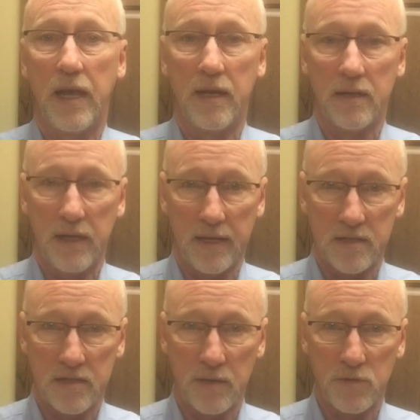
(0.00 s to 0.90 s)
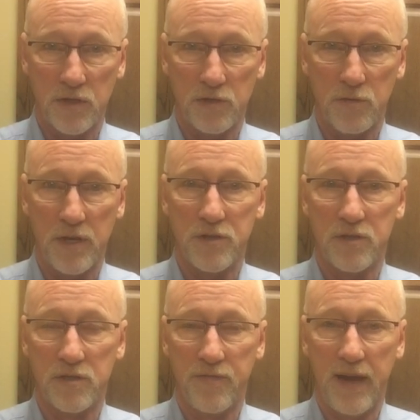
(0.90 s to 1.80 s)
and in some
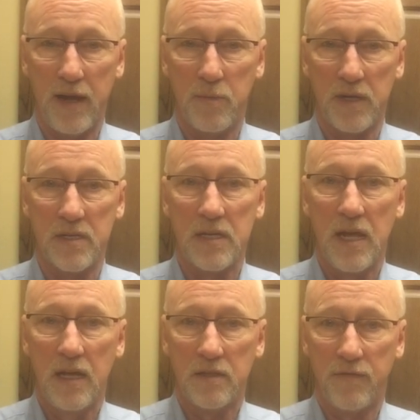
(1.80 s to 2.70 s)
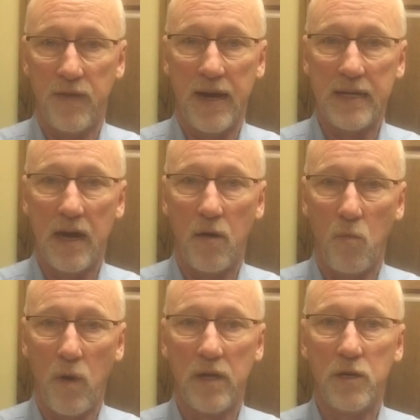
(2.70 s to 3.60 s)
situations family to find out
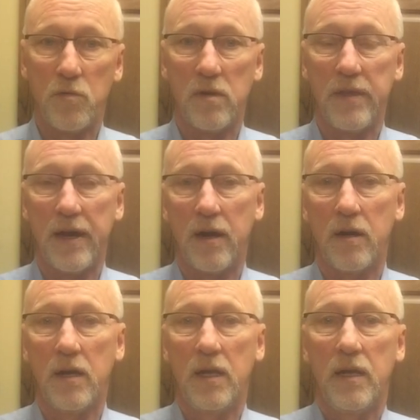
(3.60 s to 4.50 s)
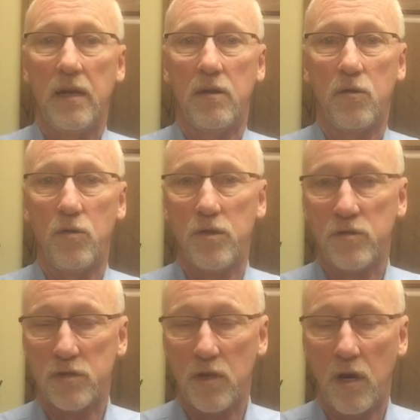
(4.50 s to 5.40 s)
when you were there, who
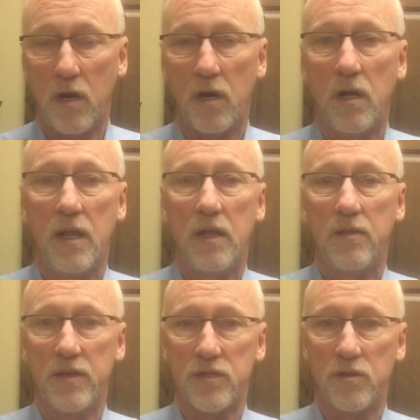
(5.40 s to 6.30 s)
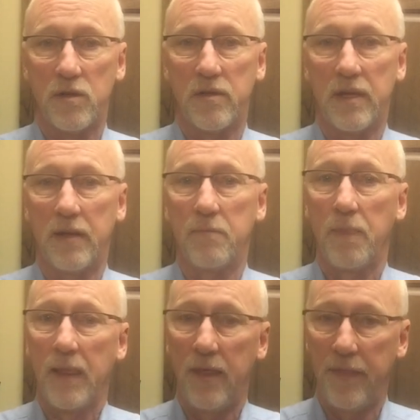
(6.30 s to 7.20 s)
you saw, this sort of thing.
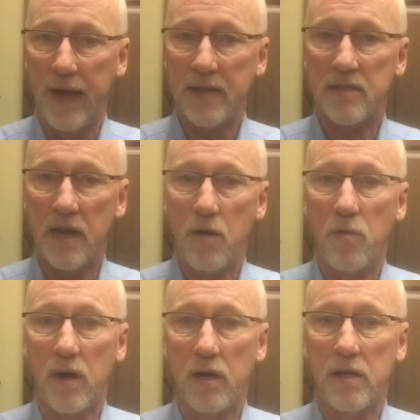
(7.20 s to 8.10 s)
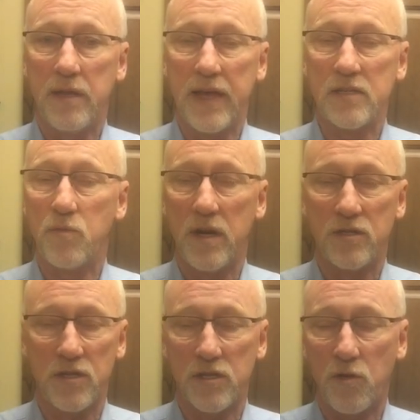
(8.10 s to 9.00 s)
That's why
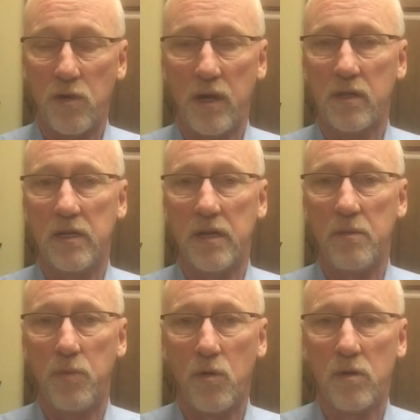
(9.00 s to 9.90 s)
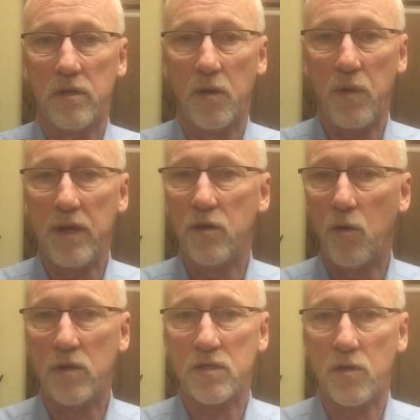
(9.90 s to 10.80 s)
it's just critically important that we know
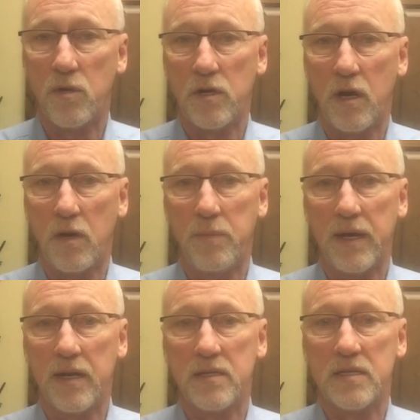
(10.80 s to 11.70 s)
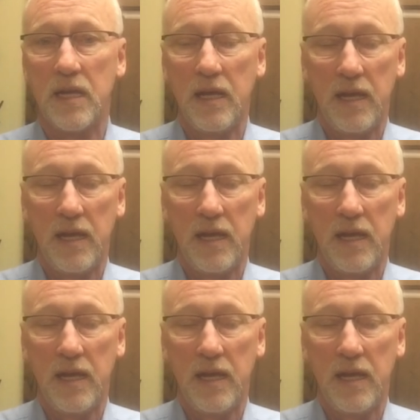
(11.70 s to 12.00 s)
what's going on, because